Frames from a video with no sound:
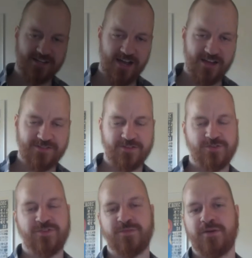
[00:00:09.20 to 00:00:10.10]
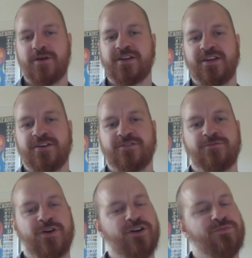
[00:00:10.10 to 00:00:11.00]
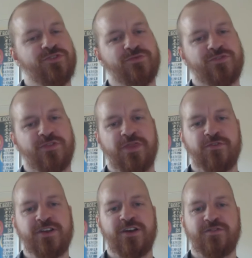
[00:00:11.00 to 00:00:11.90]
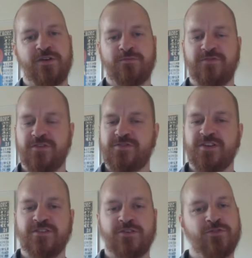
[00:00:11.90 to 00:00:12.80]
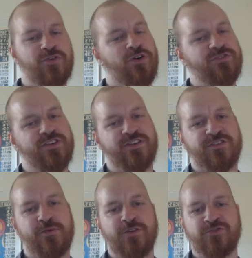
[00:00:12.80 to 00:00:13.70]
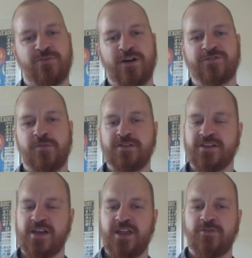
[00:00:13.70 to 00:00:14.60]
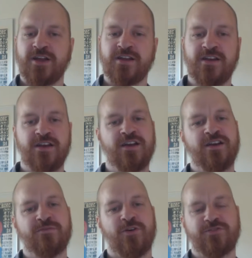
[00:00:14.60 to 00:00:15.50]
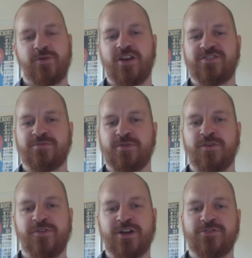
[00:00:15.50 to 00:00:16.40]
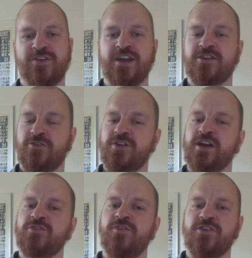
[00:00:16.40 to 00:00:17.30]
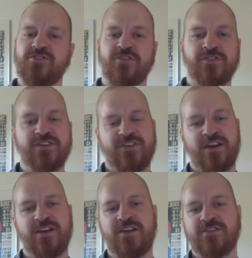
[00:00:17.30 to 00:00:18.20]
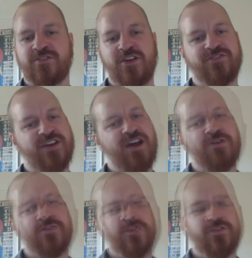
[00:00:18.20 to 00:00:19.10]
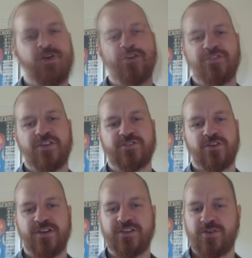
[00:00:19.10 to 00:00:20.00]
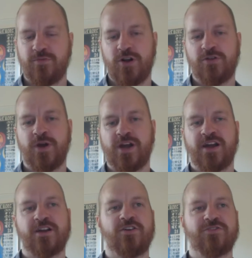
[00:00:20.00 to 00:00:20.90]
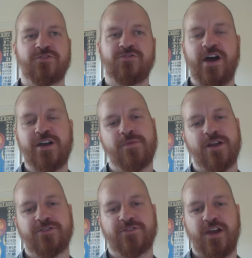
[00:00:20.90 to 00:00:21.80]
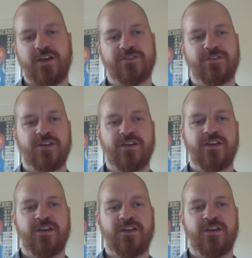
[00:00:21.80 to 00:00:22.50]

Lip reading: Hey guys, the dude from Denmark here. Welcome to episode 3 of M15, the new core set that's about to come out from Magic the Gathering. More spoilers have been revealed today, including a new version of Nissa. So let's check it out. The new version is called Nissa Worldwaker and costs you 5 mana to cast.